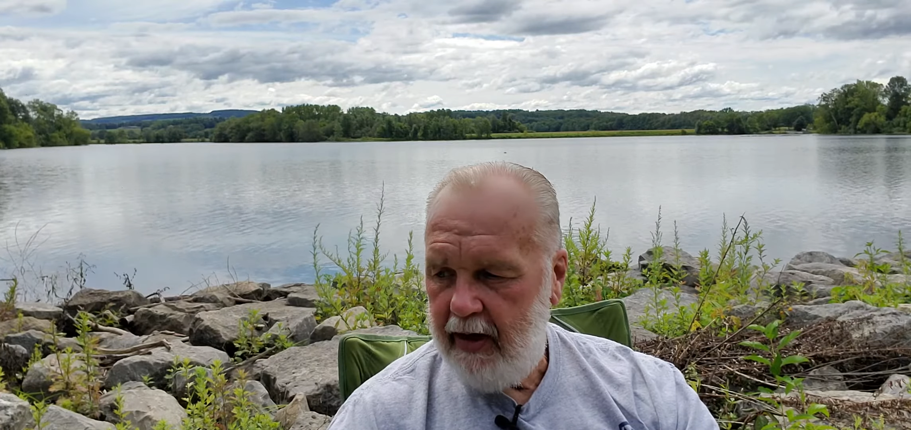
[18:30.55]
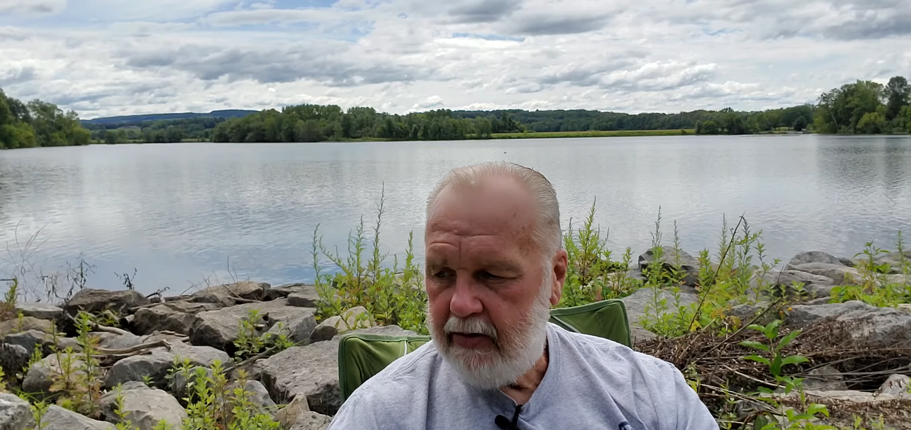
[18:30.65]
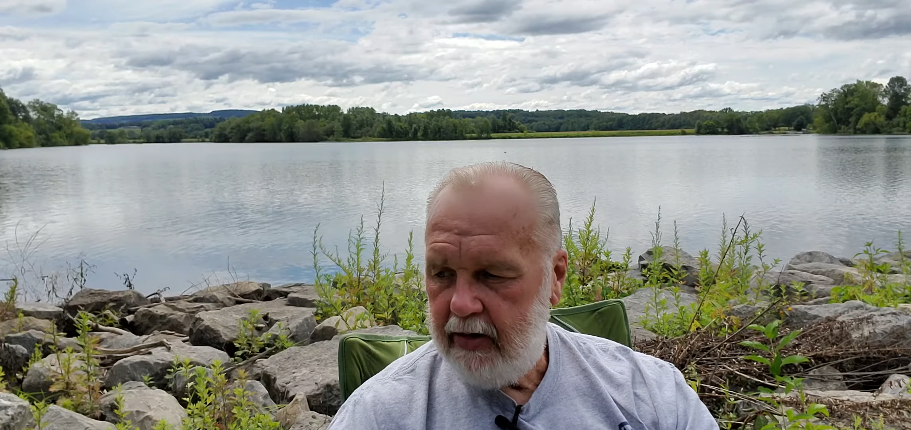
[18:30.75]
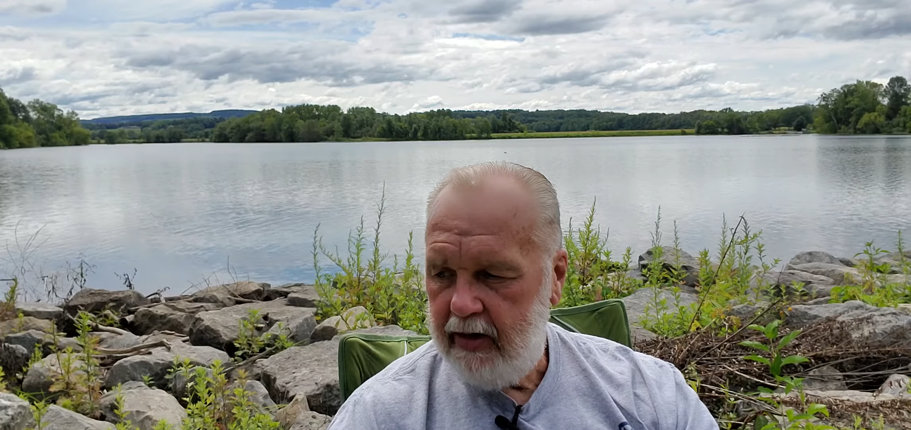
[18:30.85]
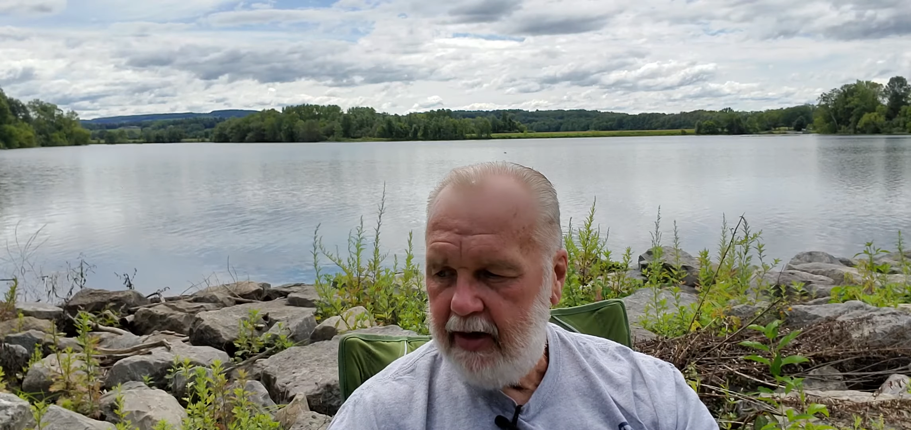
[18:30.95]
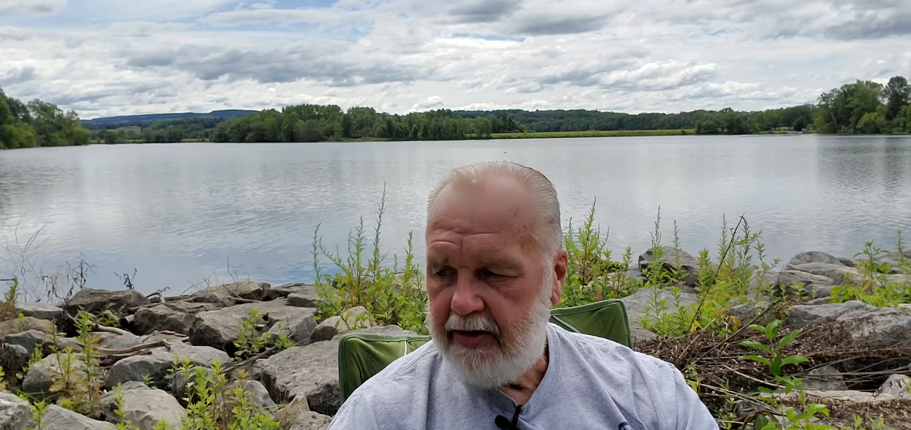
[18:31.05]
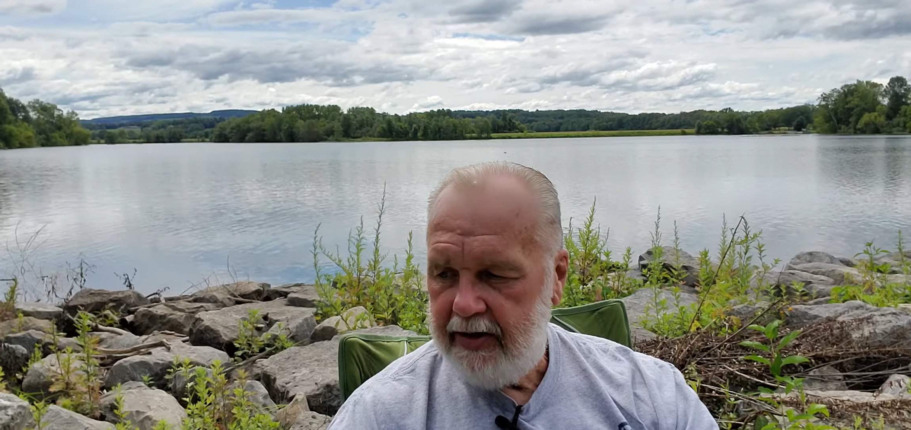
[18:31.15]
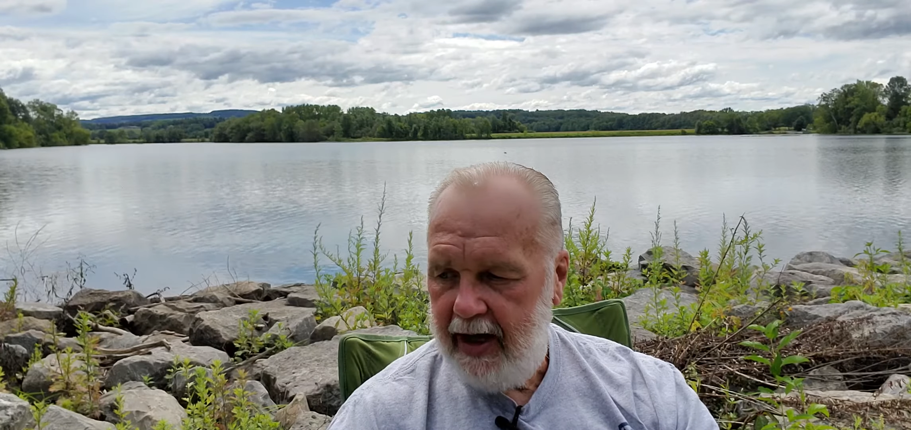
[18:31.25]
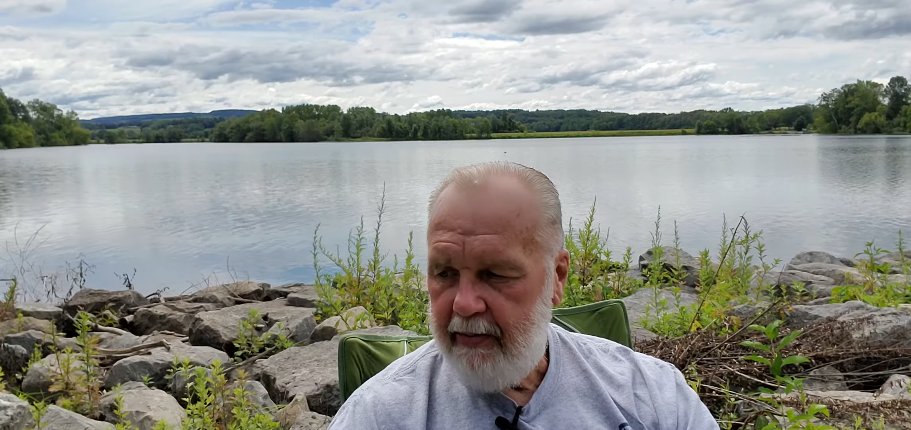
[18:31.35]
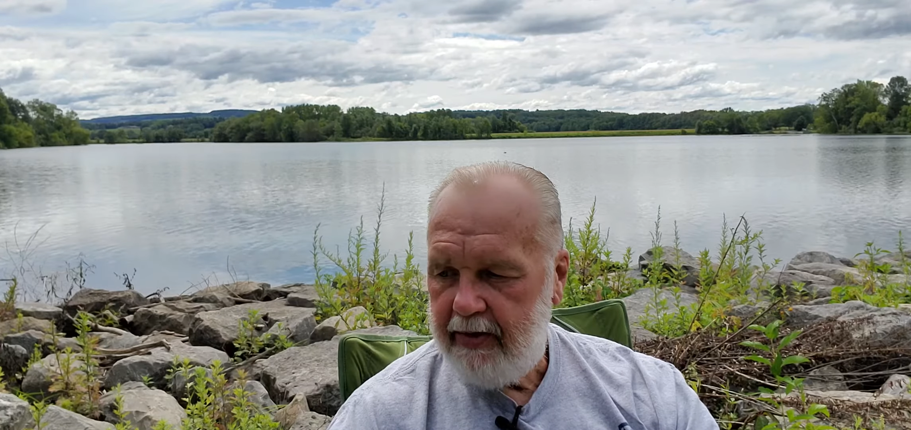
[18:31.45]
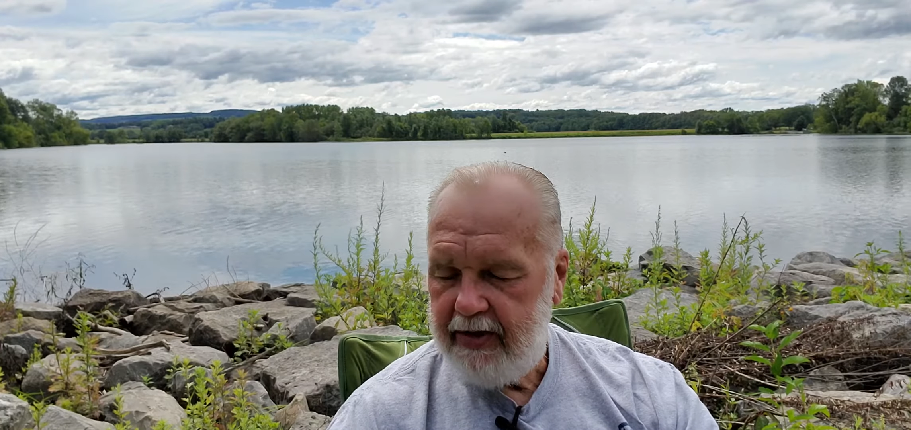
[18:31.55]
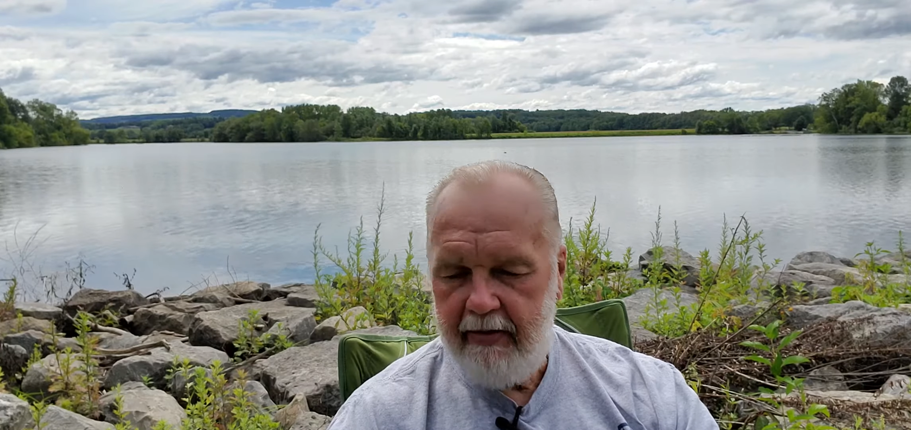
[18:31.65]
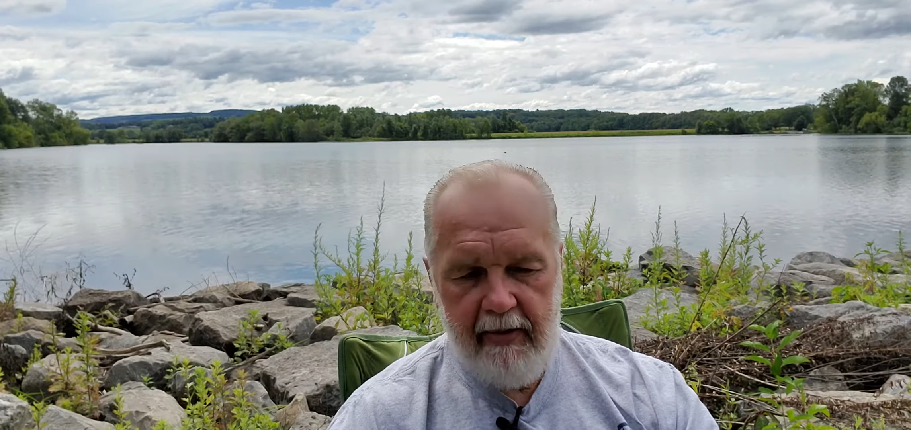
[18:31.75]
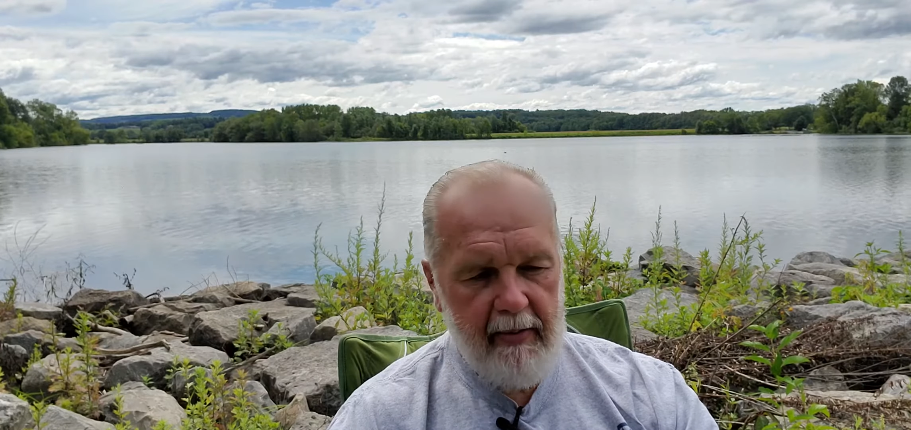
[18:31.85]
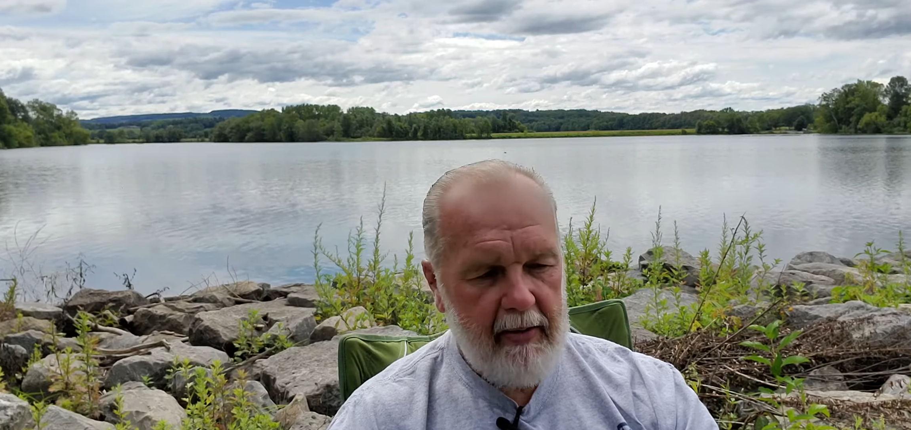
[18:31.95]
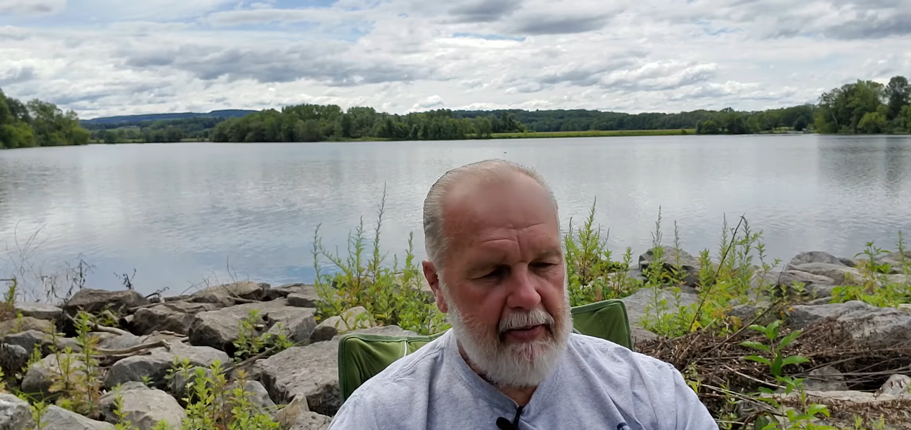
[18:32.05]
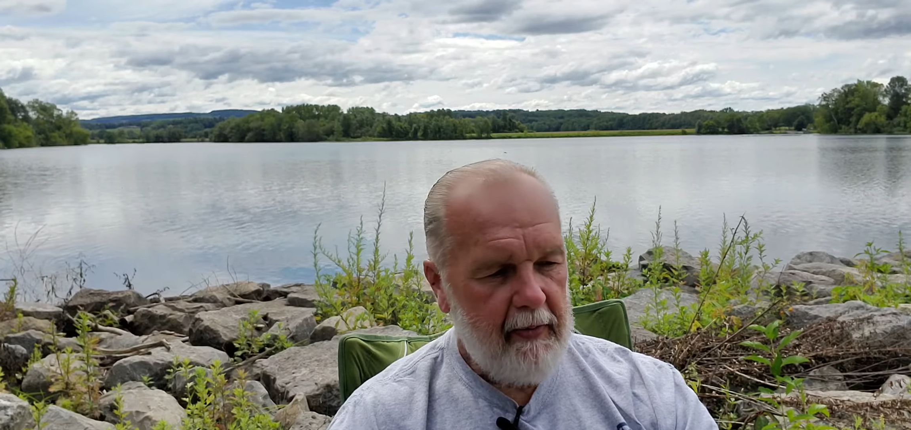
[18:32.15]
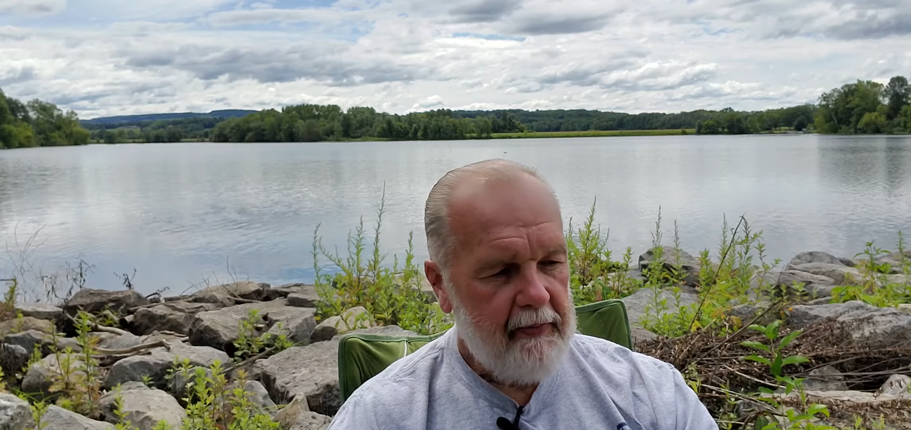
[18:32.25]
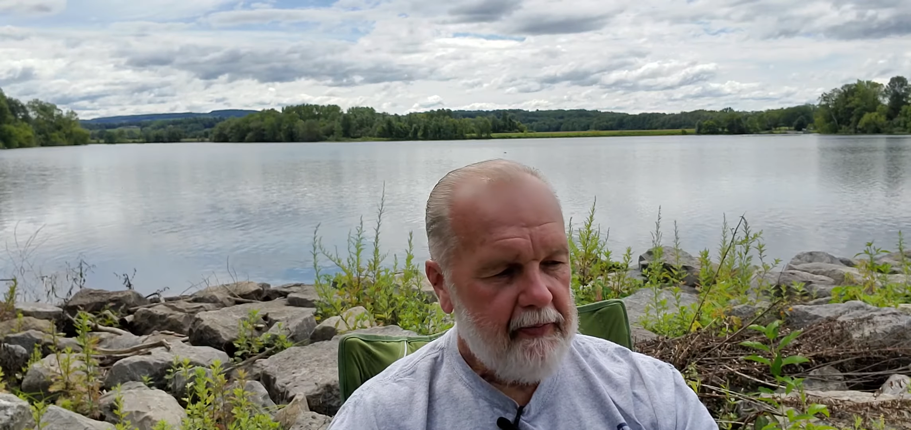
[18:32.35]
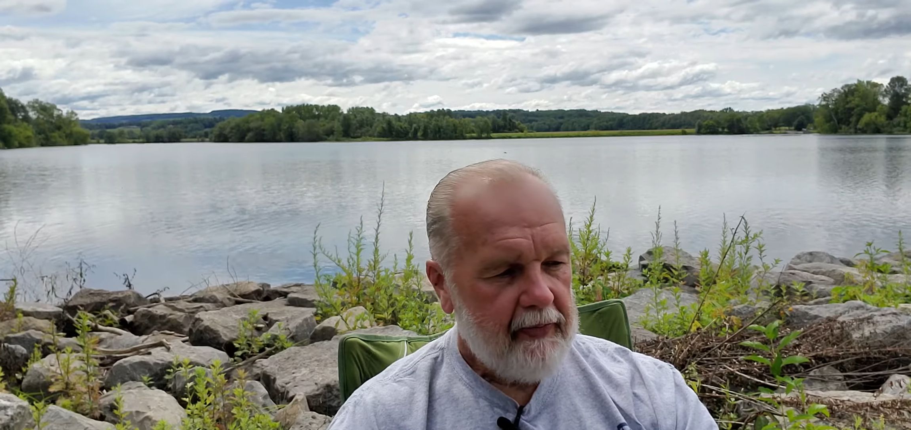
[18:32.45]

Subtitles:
out to lunch, that much I remember.